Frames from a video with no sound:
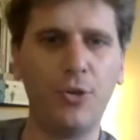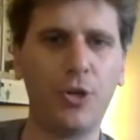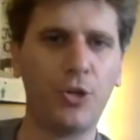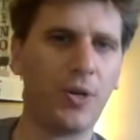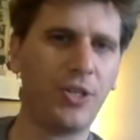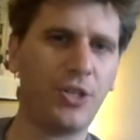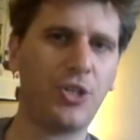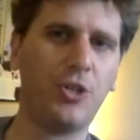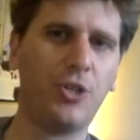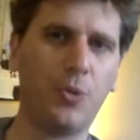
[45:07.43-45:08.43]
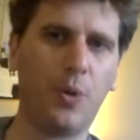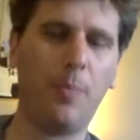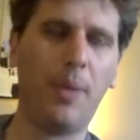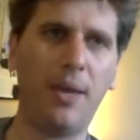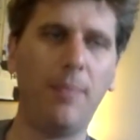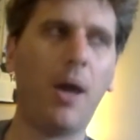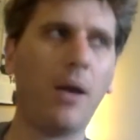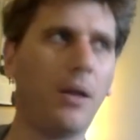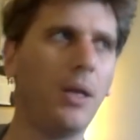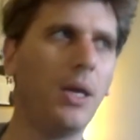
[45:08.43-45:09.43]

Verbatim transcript: could transition to a paid model,